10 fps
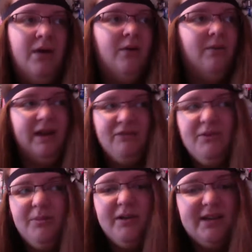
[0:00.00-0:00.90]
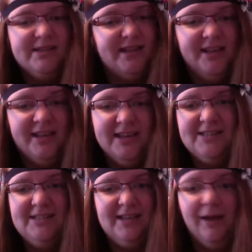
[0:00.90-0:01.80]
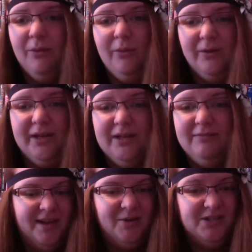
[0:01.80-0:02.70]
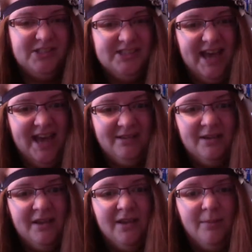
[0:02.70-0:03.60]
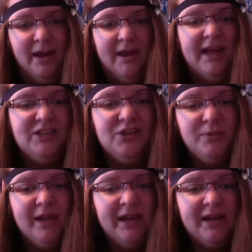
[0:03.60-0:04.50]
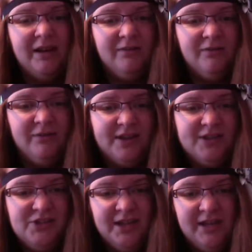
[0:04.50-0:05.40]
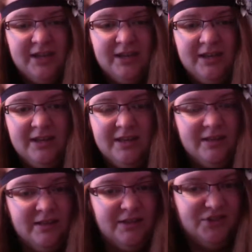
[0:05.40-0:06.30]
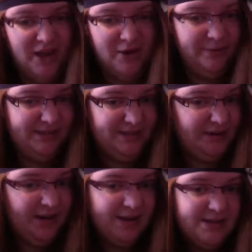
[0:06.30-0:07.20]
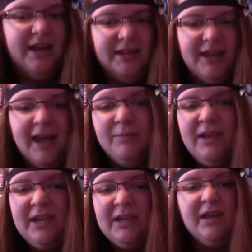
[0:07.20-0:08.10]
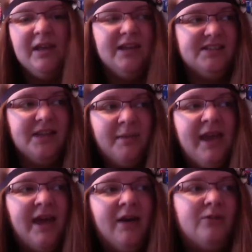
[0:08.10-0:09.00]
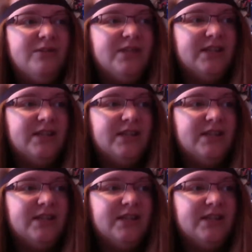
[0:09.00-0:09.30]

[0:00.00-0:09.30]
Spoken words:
whatever book is on that list, I won't read, which is sad. But I do plan on finishing the Shatter Me series. Ignite Me is coming out